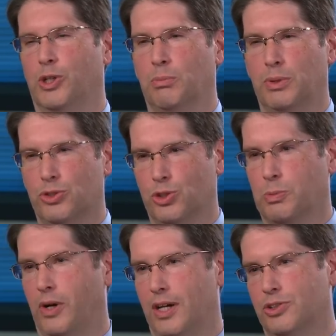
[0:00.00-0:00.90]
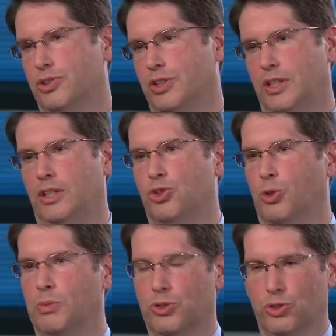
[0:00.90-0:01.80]
at your business processes,
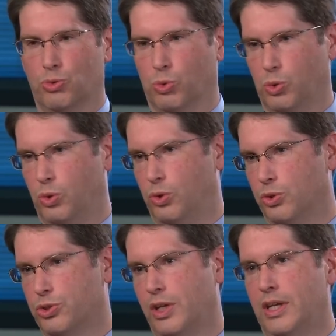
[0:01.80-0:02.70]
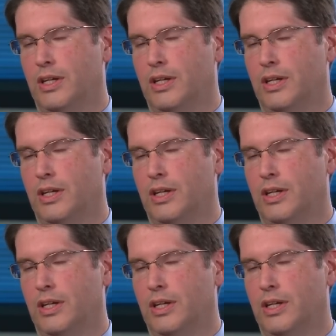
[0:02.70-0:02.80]
your business rules,